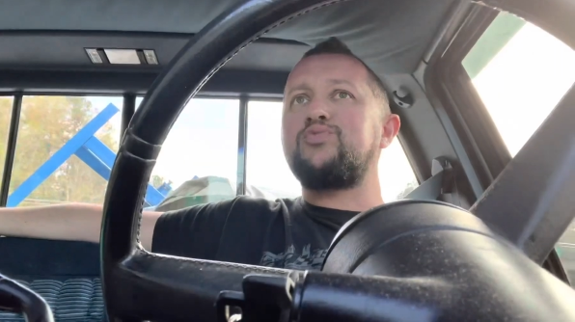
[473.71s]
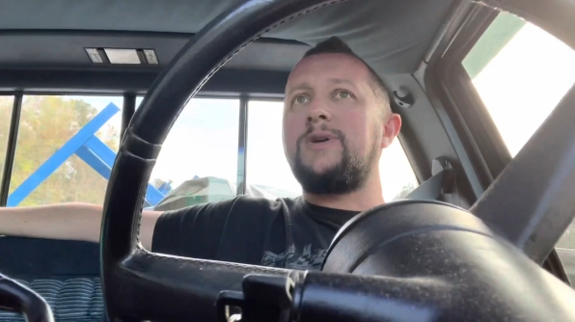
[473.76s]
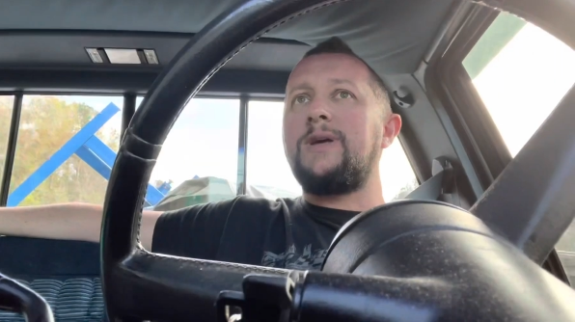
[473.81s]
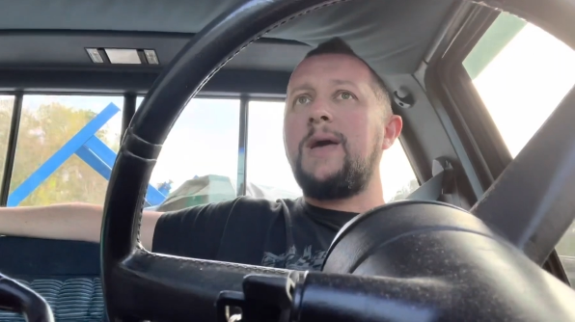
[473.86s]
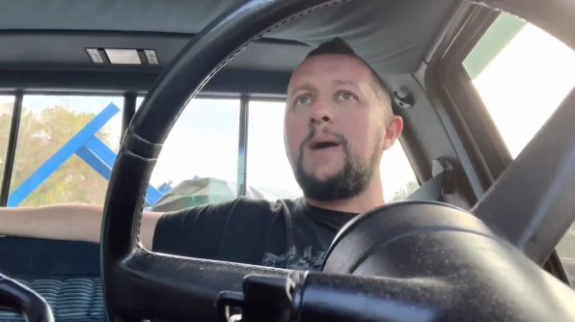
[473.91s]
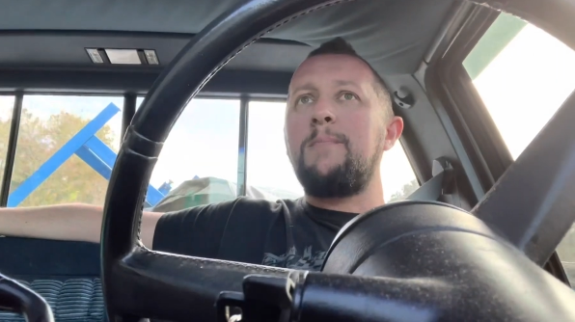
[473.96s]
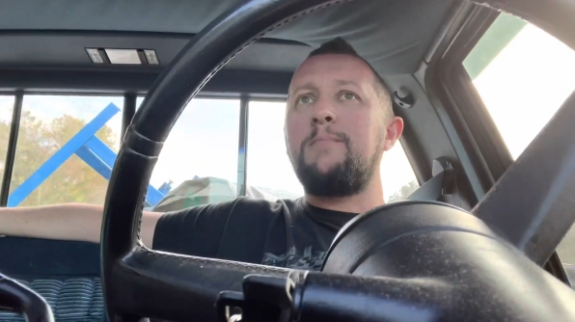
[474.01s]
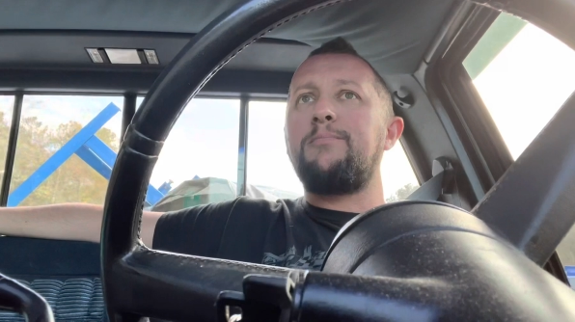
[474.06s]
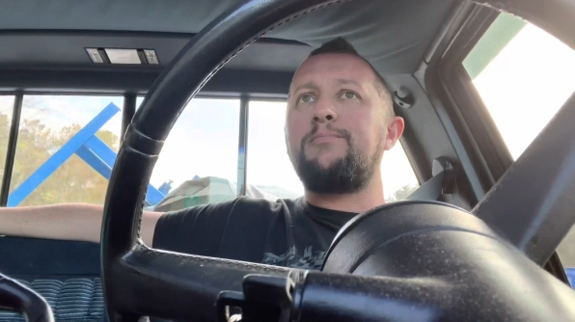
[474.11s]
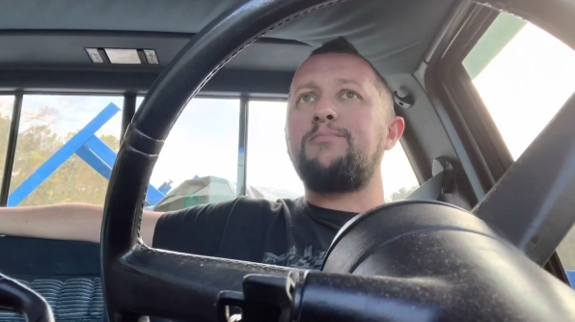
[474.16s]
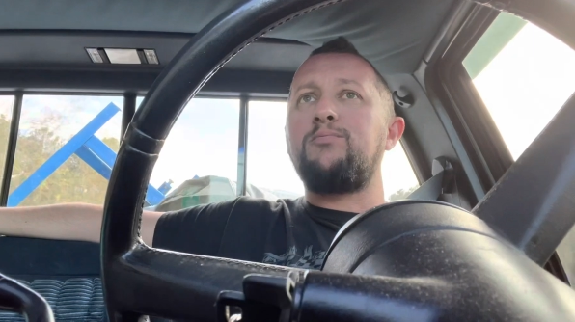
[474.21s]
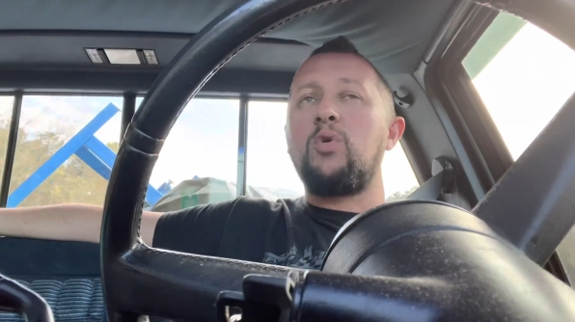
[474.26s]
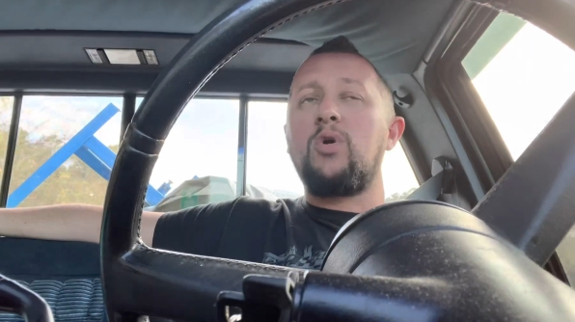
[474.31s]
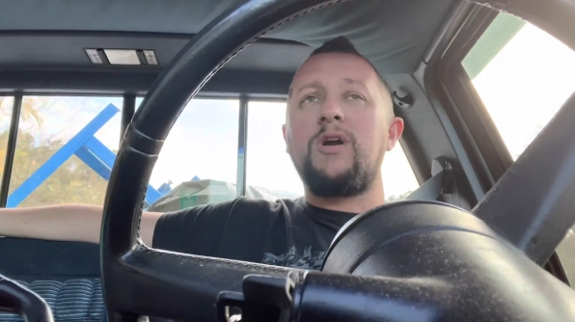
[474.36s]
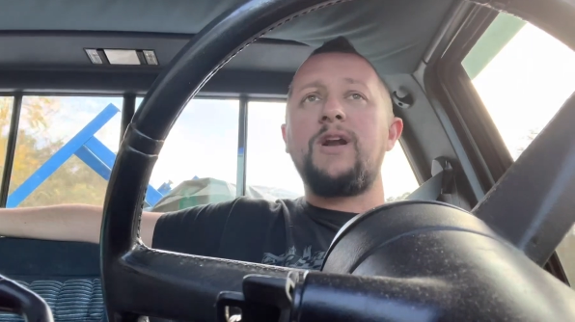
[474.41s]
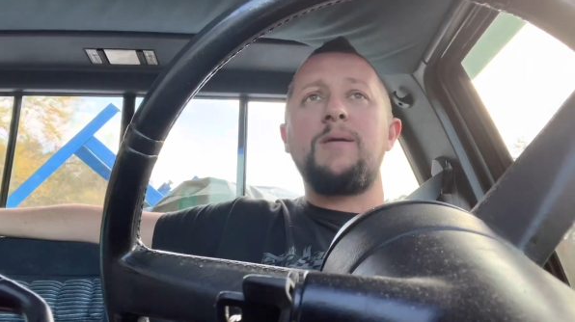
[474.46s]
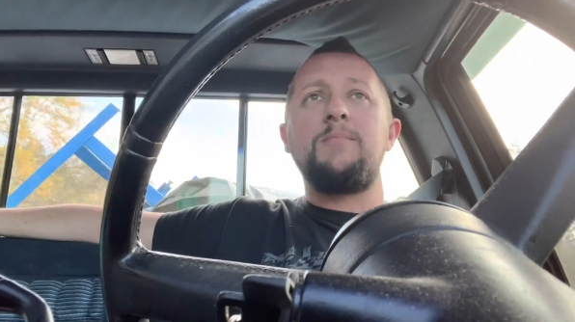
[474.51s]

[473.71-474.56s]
in